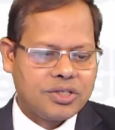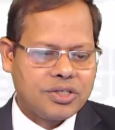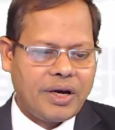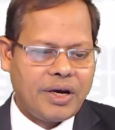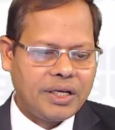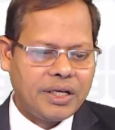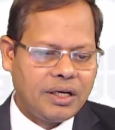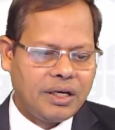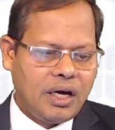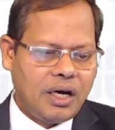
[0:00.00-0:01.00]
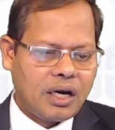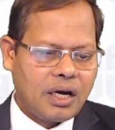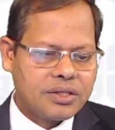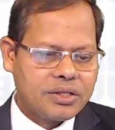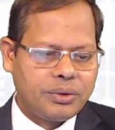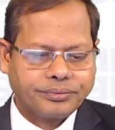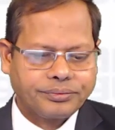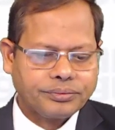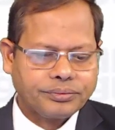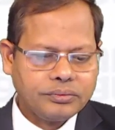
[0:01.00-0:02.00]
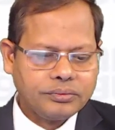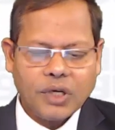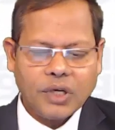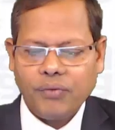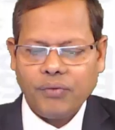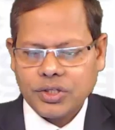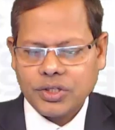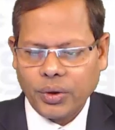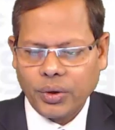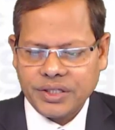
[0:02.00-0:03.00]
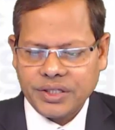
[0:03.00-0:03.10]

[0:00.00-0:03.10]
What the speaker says: Renting, and also for storage,